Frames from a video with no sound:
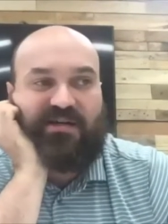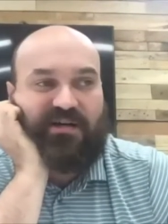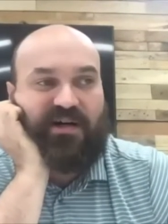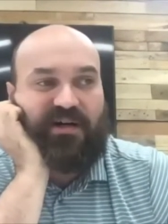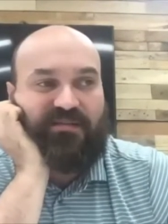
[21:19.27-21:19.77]

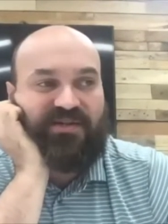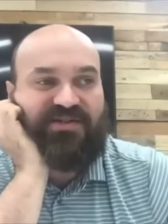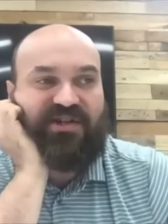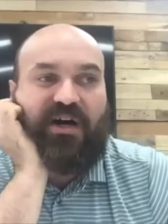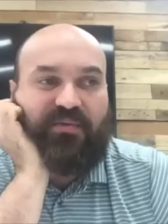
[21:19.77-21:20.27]
um, the
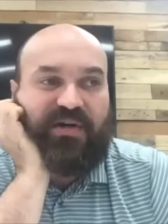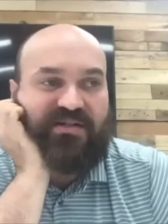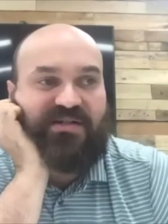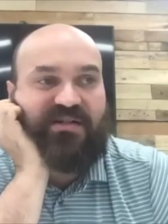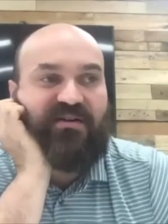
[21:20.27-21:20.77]
John
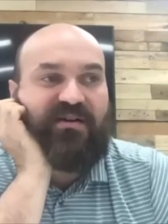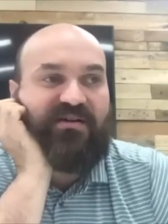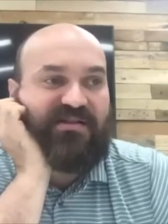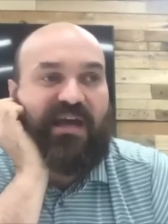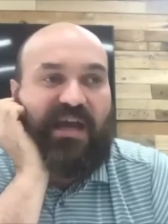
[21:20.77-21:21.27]
Wick
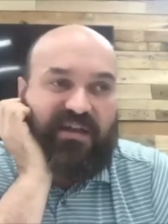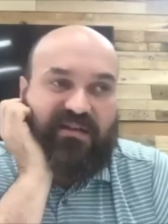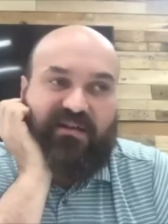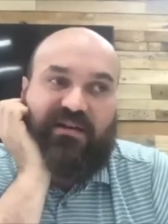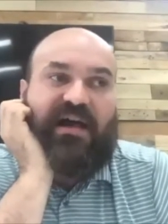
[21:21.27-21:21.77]
series
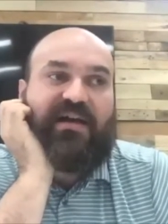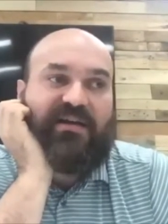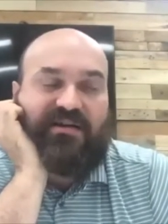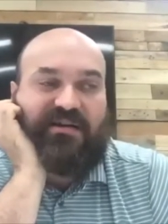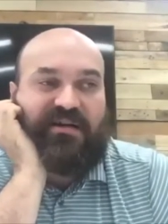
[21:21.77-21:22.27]
and the like,